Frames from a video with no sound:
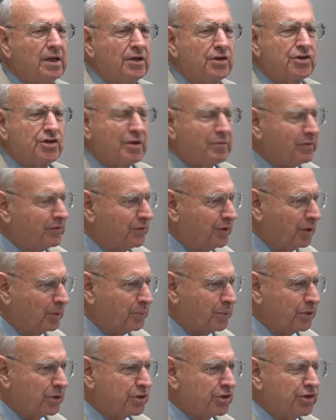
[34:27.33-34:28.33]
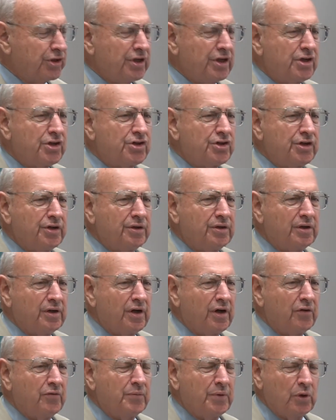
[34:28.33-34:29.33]
and some of the appreciation
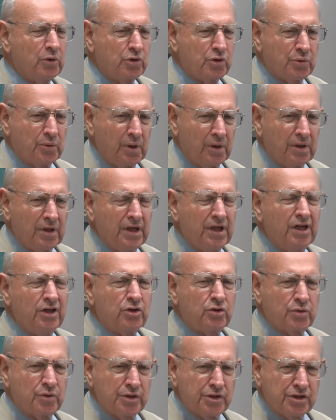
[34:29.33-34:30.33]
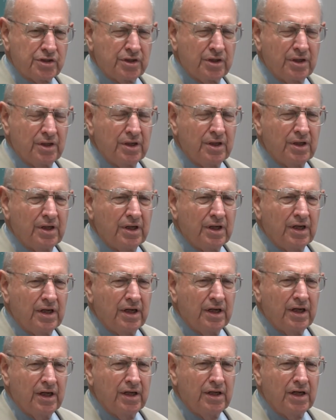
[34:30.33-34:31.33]
of mutual interest
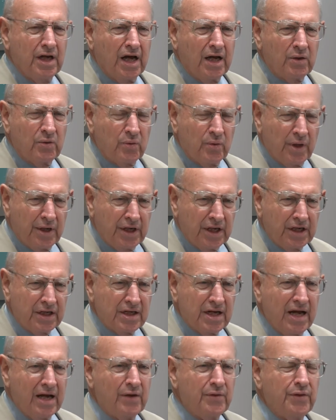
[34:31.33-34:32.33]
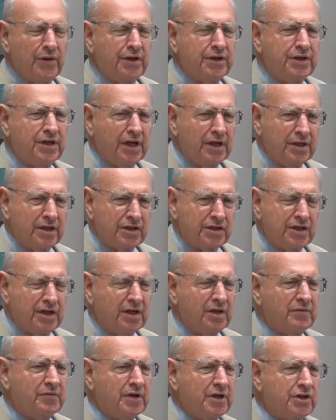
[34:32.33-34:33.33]
in not running down the
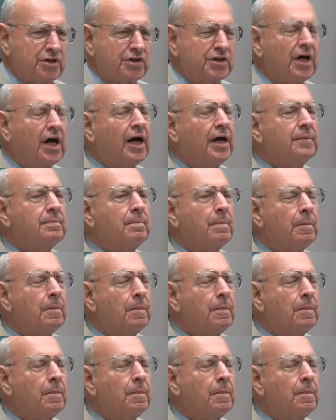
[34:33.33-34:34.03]
dignity of each side.